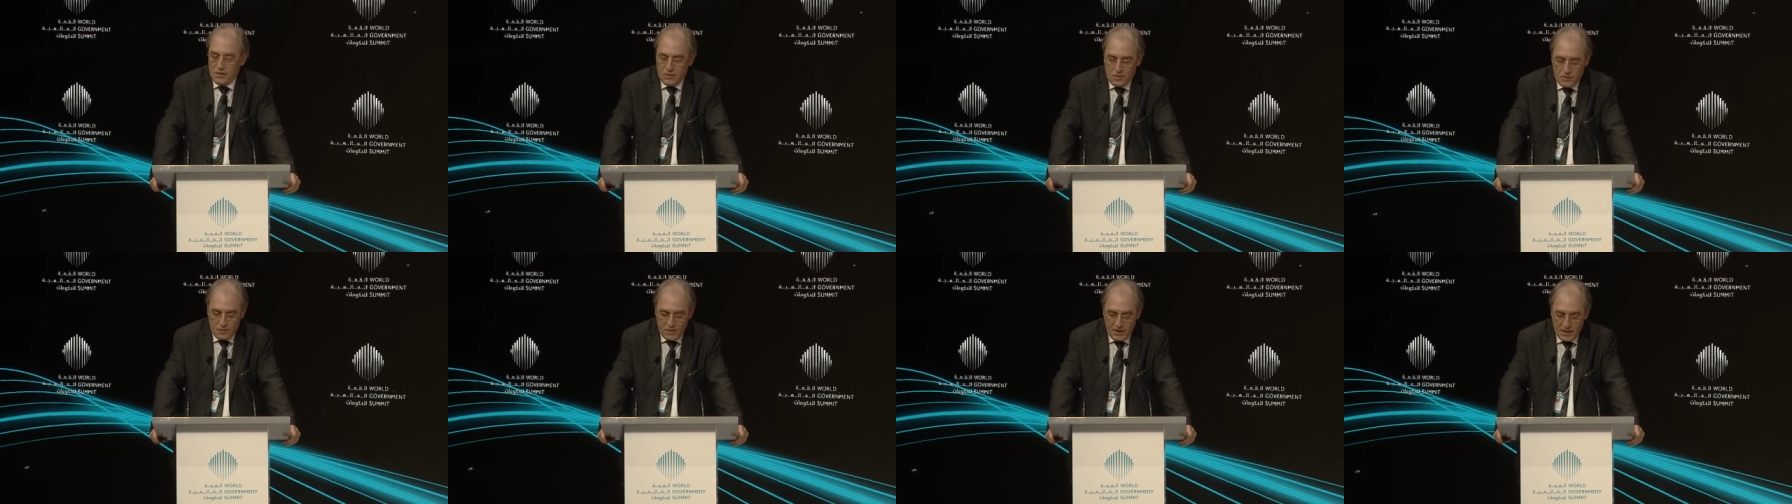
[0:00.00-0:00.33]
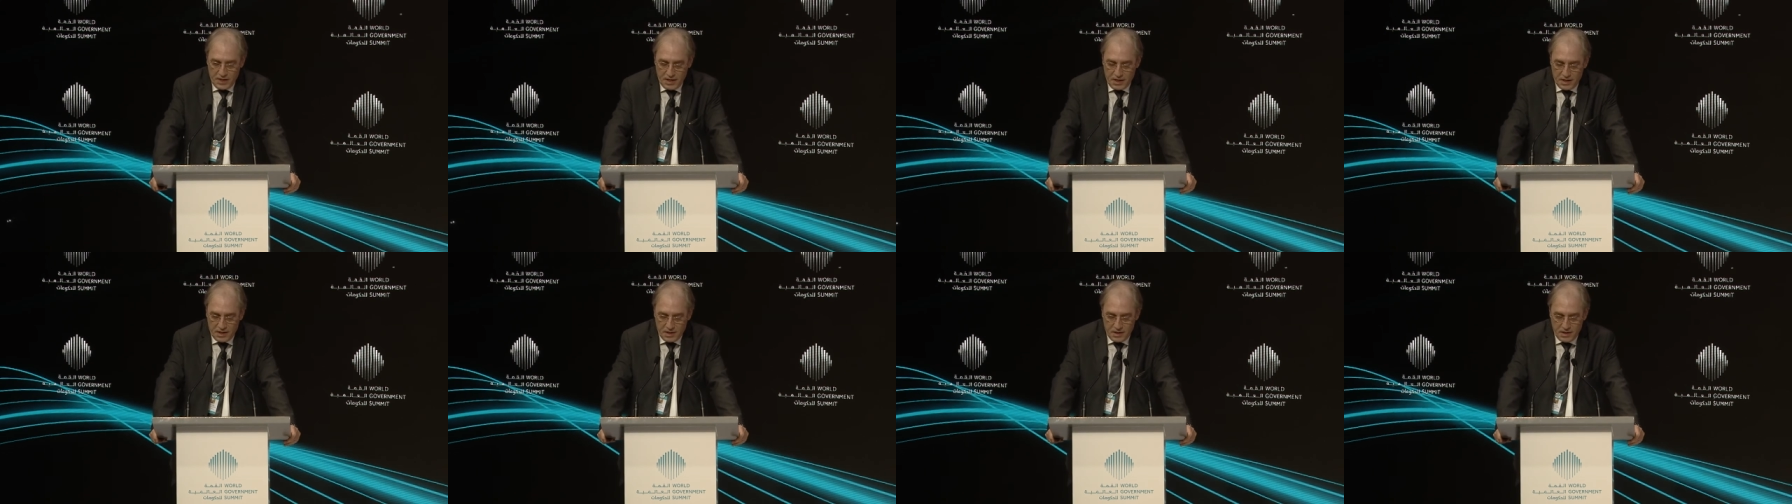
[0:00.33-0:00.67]

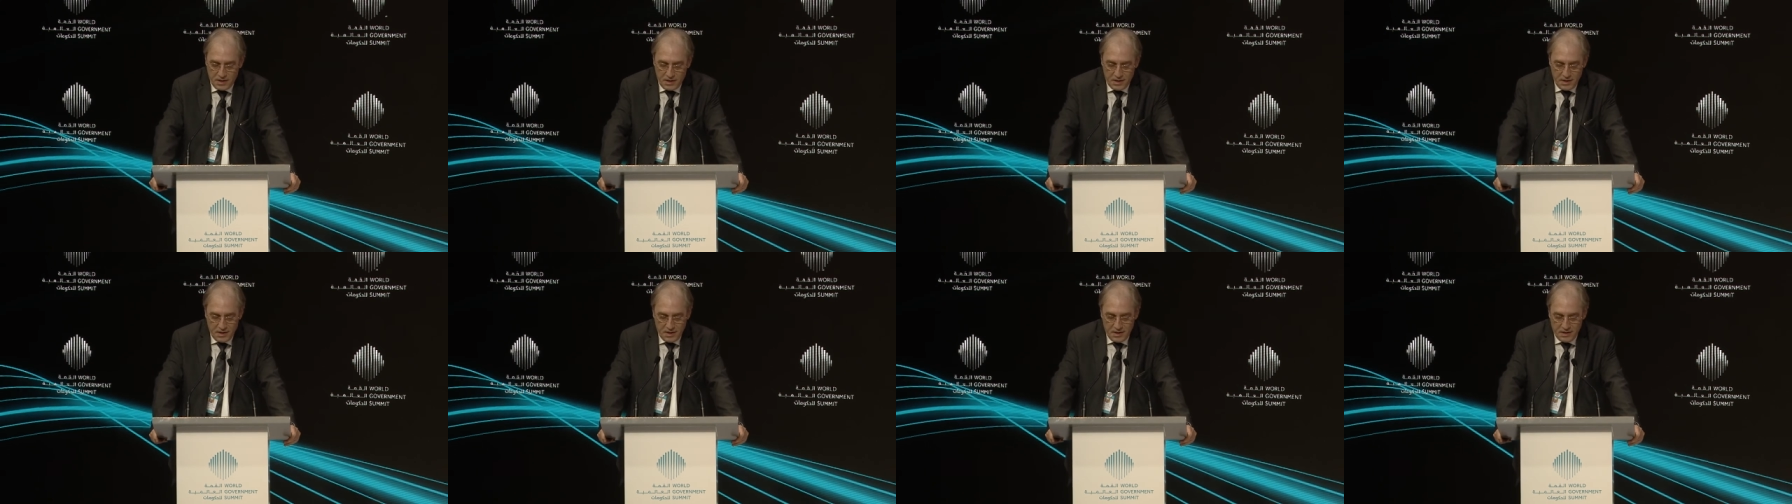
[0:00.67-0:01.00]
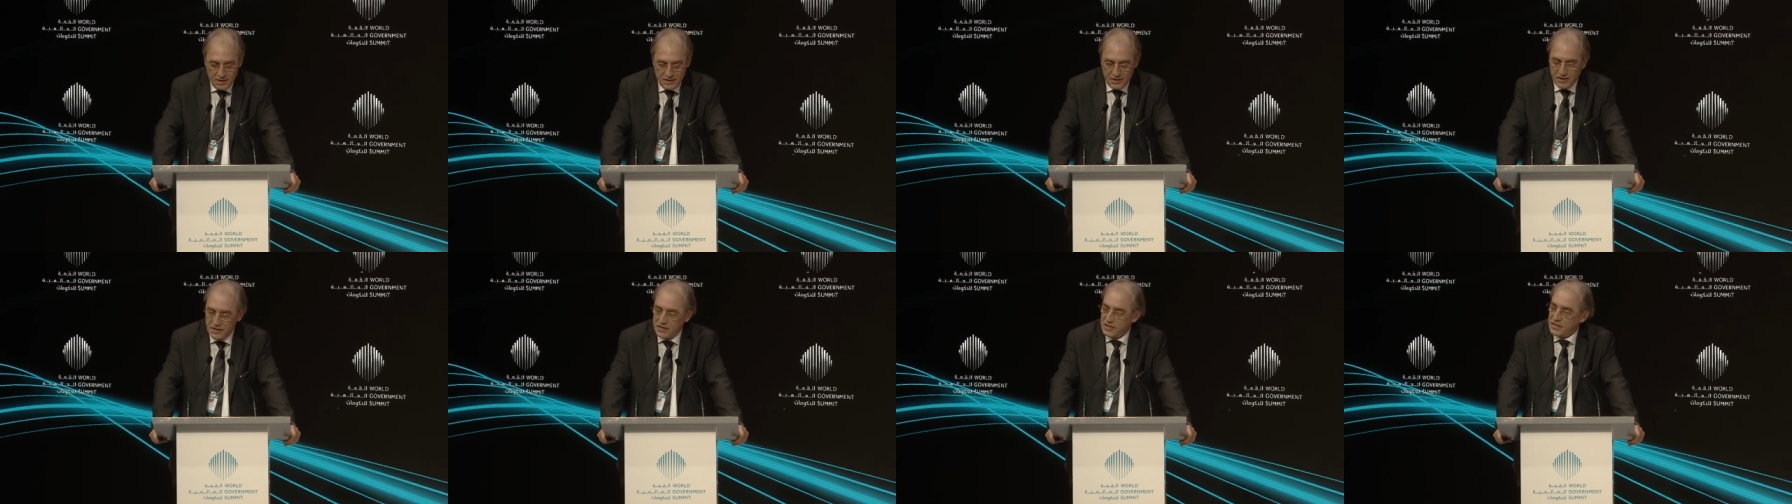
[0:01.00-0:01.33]

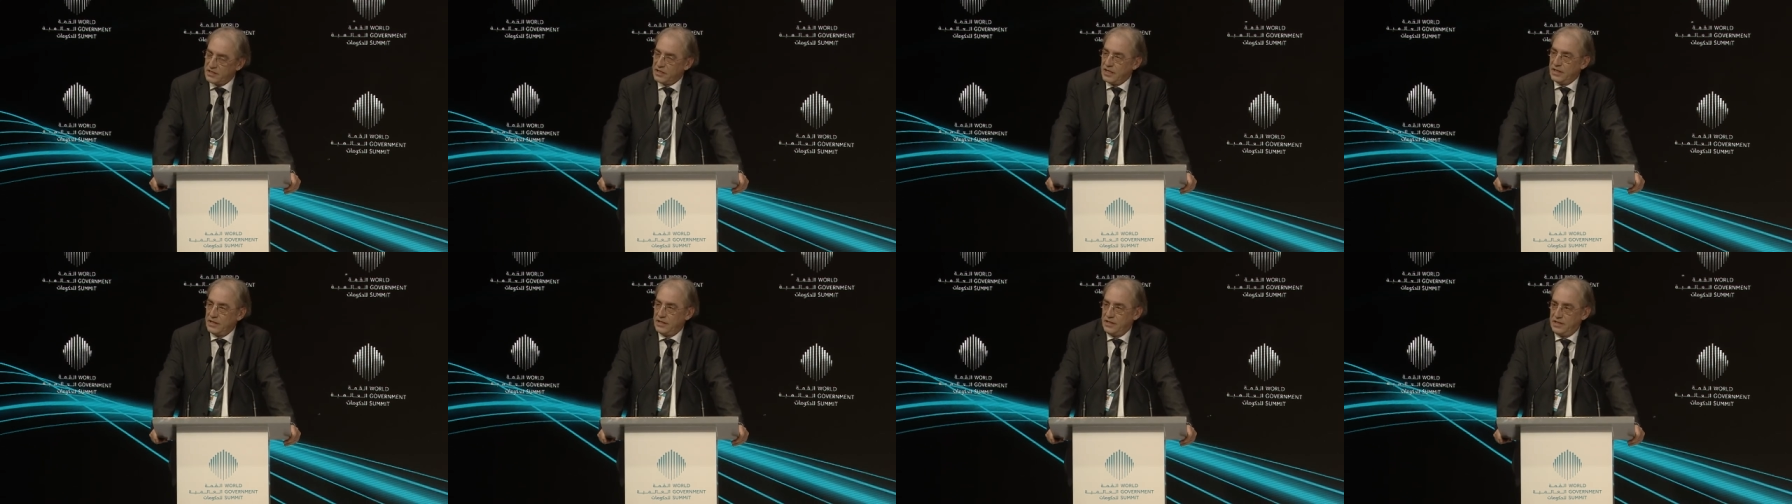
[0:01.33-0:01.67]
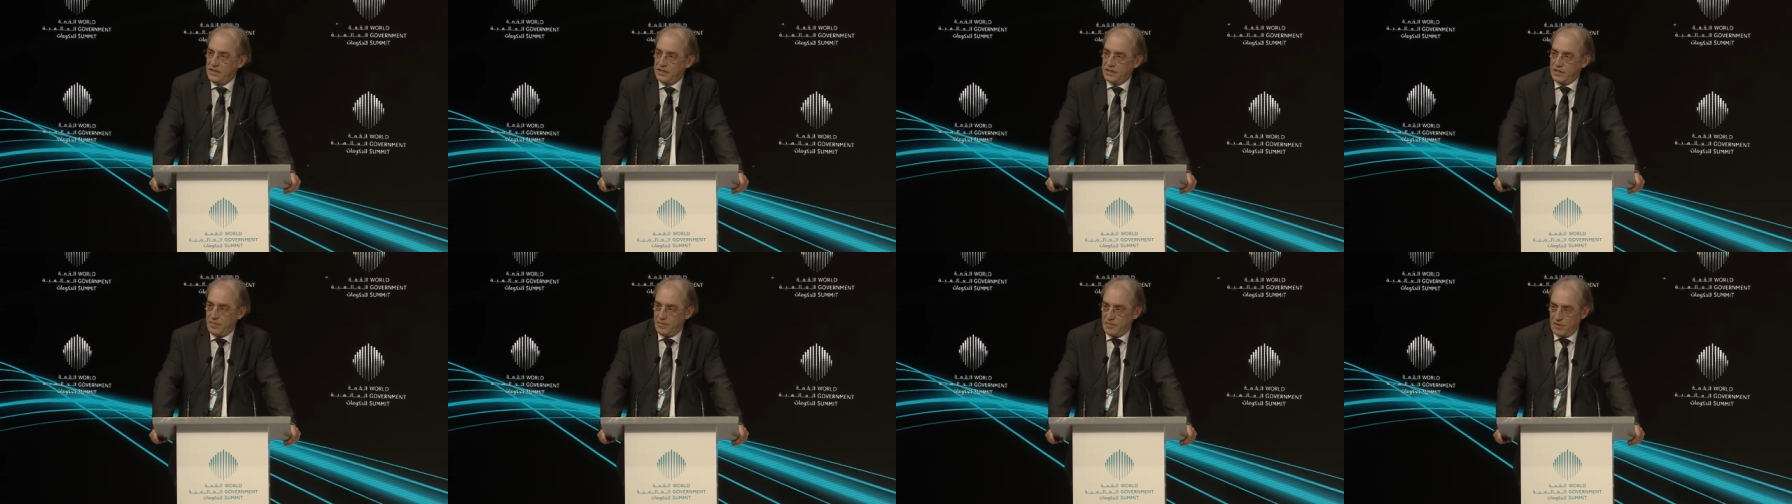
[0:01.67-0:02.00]
This is an
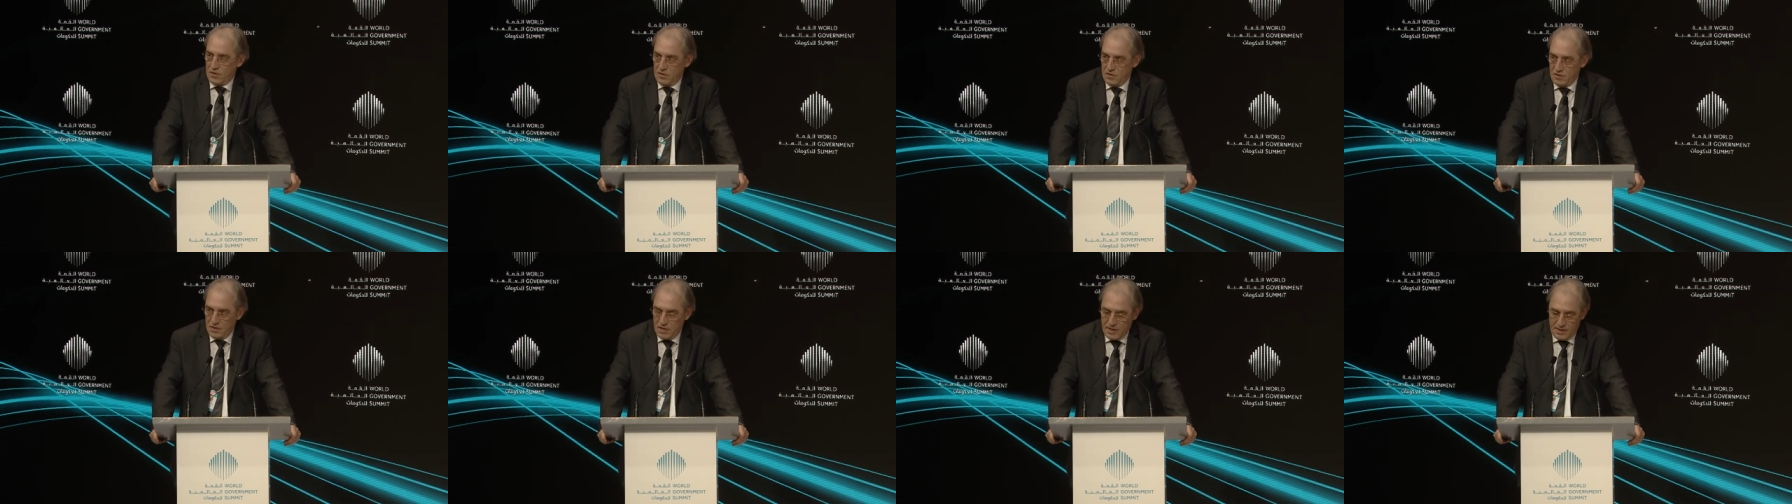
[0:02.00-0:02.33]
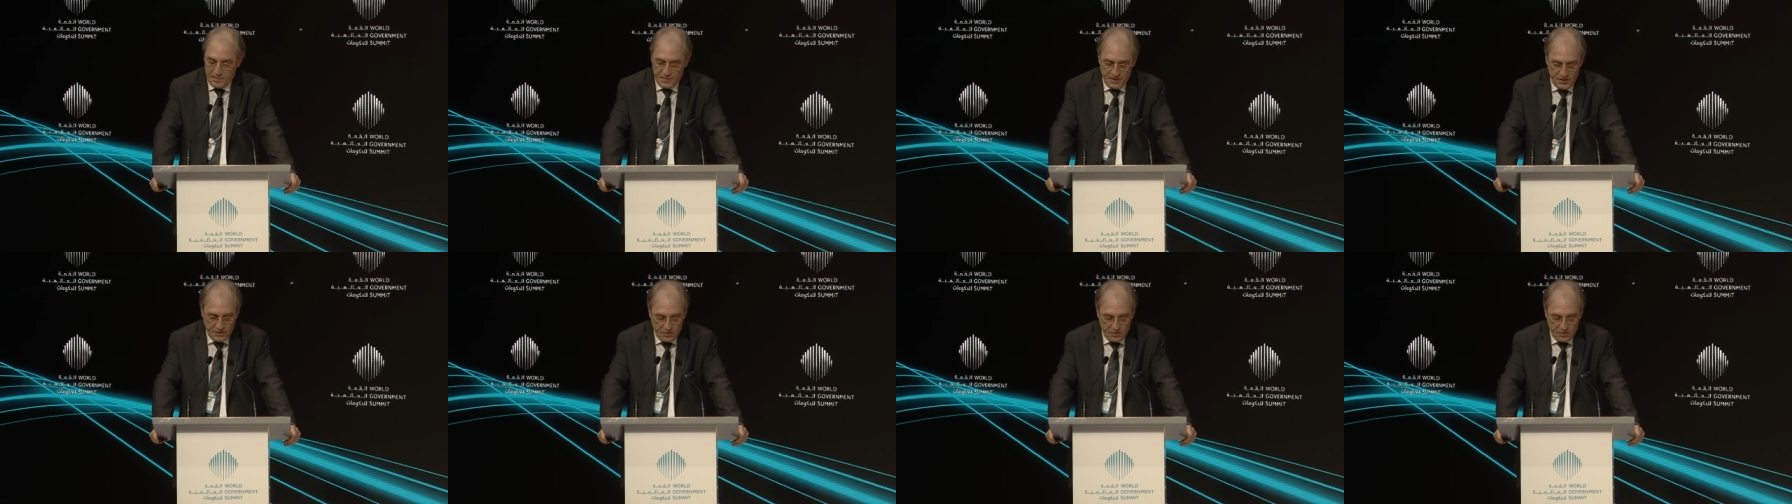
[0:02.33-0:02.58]
ESA program,